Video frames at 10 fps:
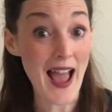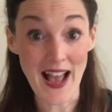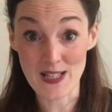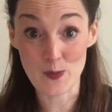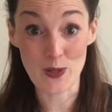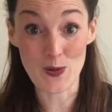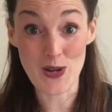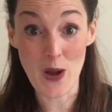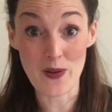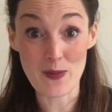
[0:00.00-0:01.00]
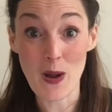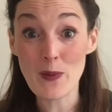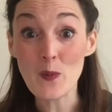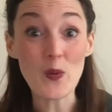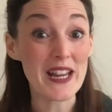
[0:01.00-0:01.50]
As we all know at the
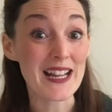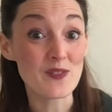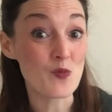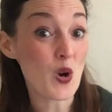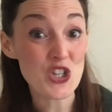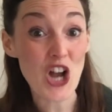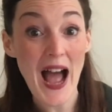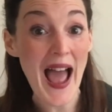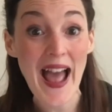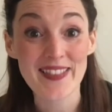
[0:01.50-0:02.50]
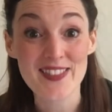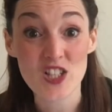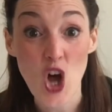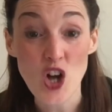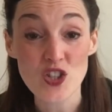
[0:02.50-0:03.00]
moment, we can wash our hands
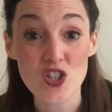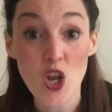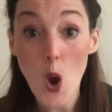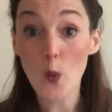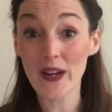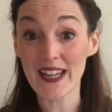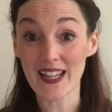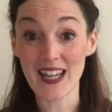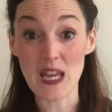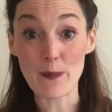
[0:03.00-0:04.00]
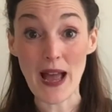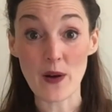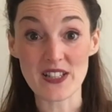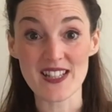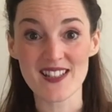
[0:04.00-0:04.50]
lots, we can keep
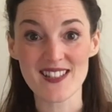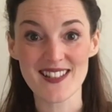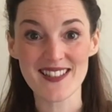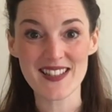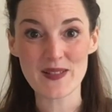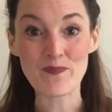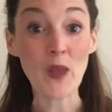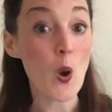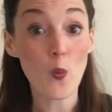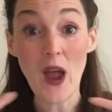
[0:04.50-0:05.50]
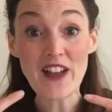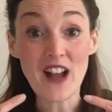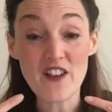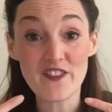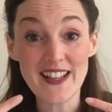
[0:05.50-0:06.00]
our distance, wear
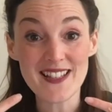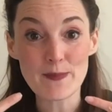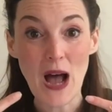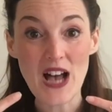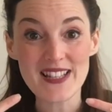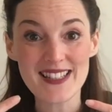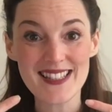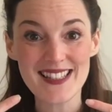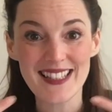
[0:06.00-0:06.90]
our face masks,